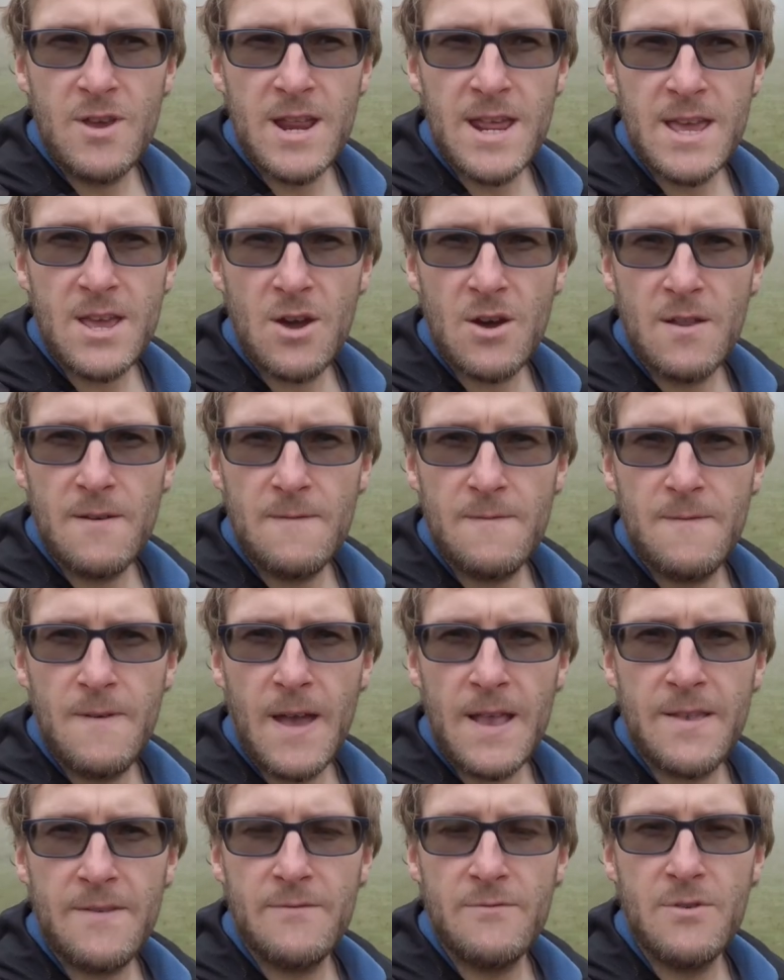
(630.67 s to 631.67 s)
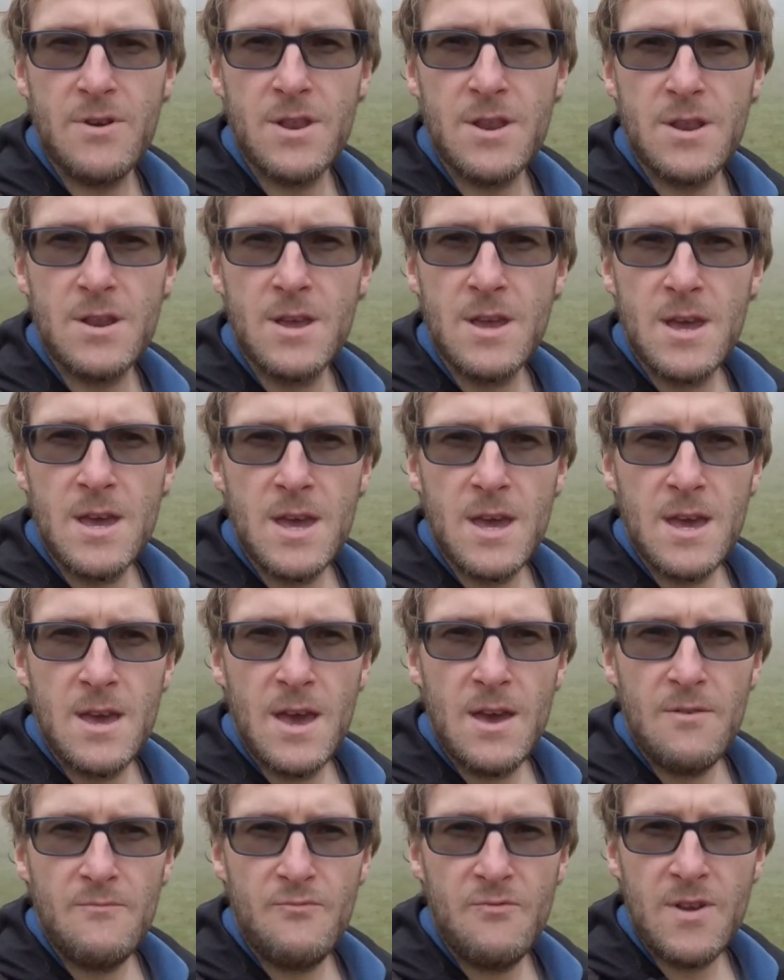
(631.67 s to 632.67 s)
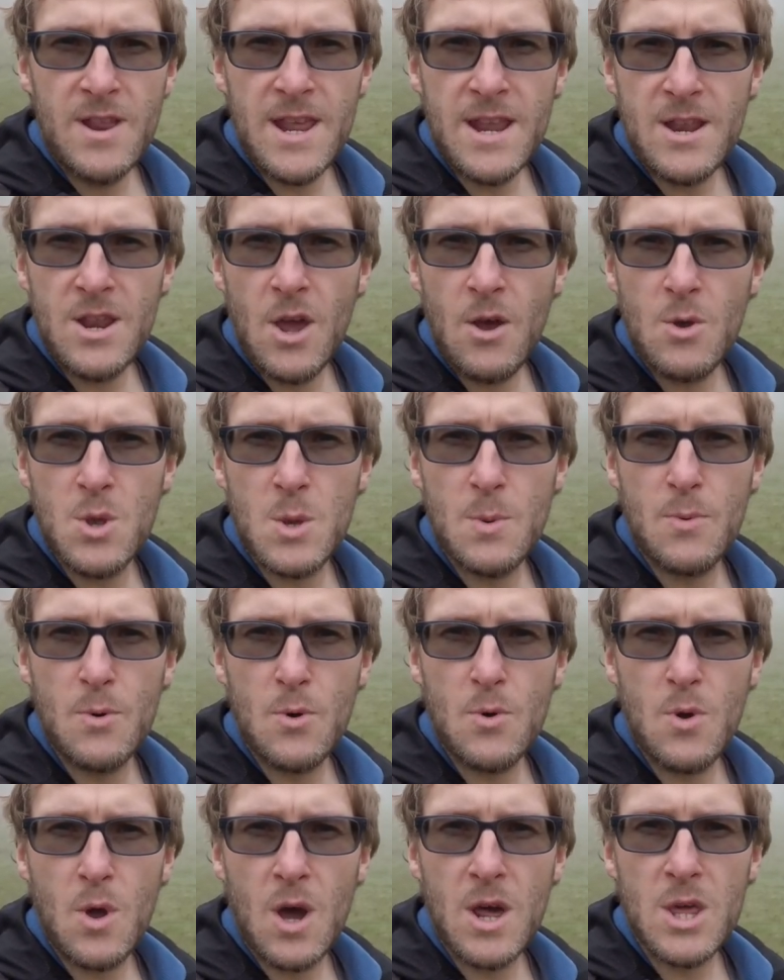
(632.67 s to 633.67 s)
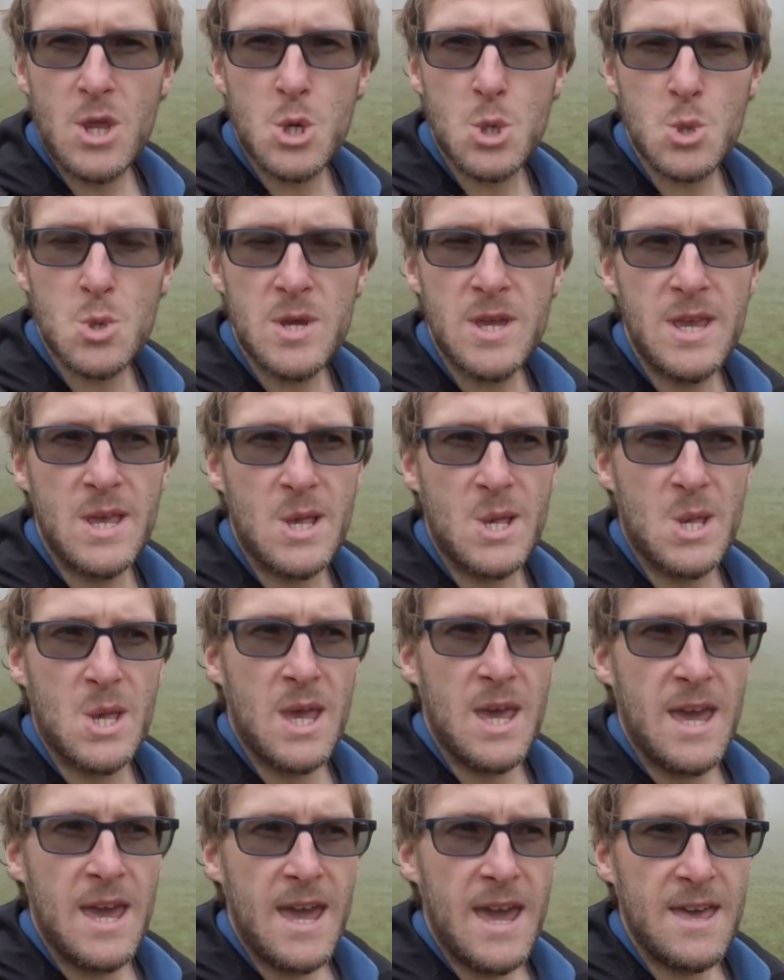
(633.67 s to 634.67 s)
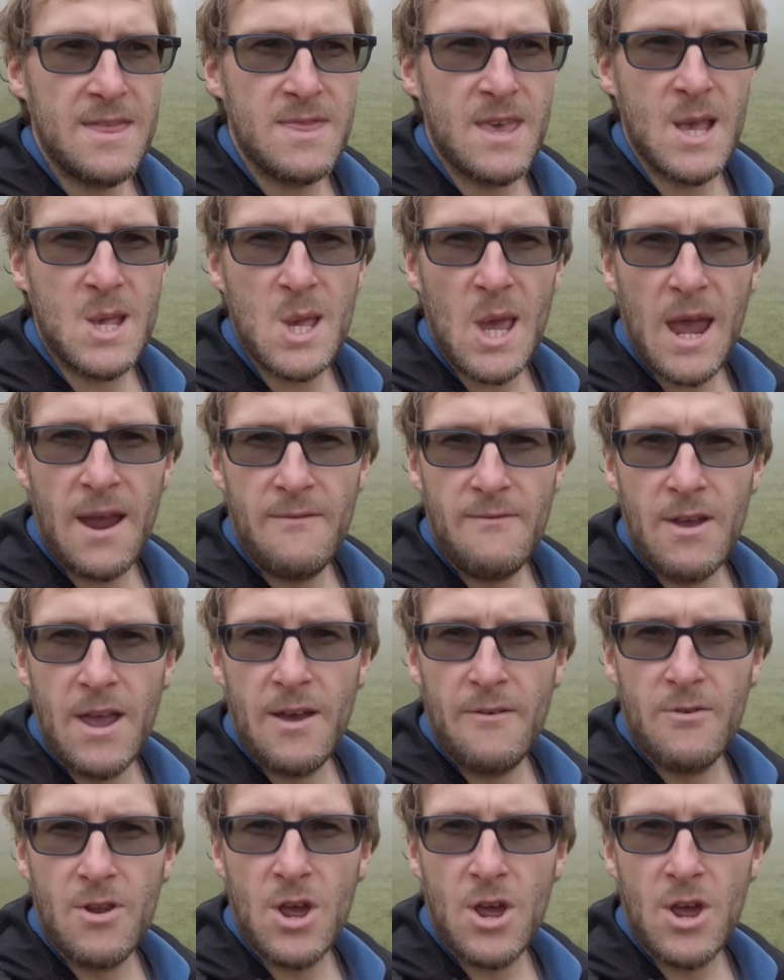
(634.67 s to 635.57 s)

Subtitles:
really kind of veteran, really notable kind of trees in this area.